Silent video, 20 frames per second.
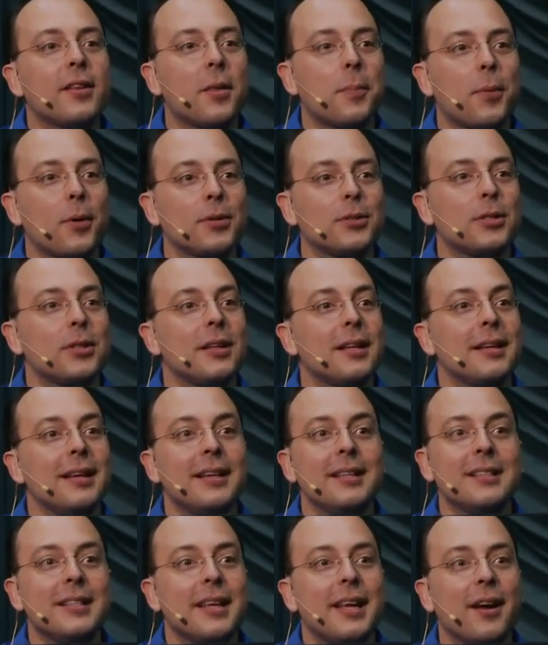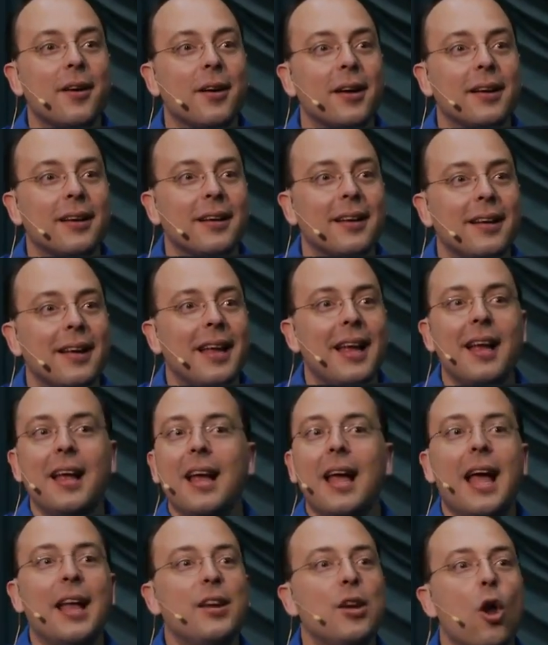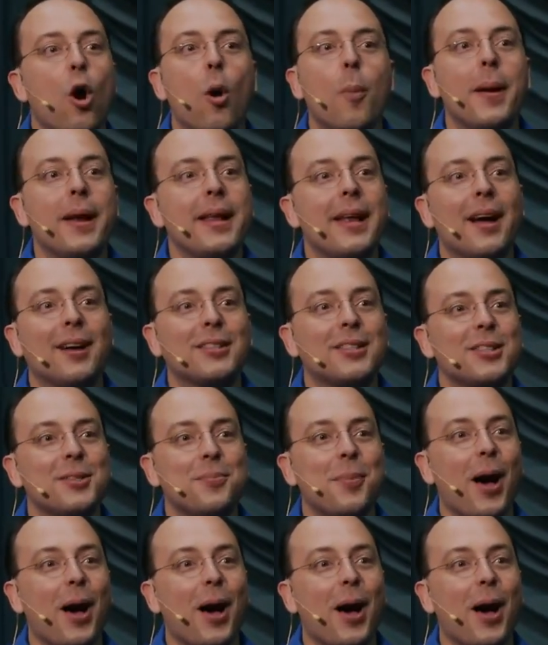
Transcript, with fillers: to the person that needs to hear it and nobody else is